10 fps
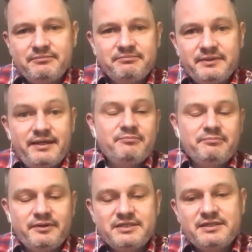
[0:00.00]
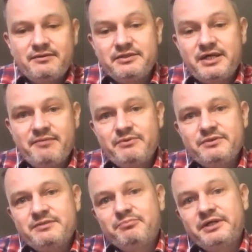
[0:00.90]
But then once upon a time, it
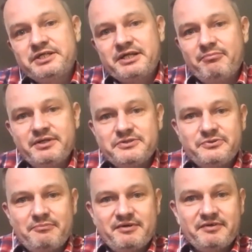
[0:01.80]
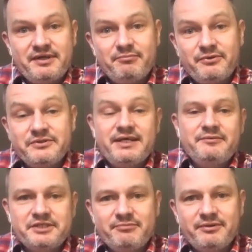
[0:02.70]
was British companies who swept everything up because they were
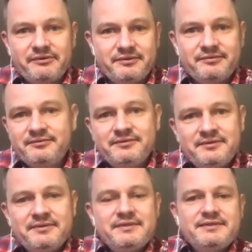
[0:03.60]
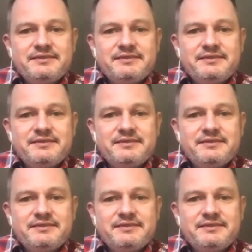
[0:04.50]
cheaper, and it's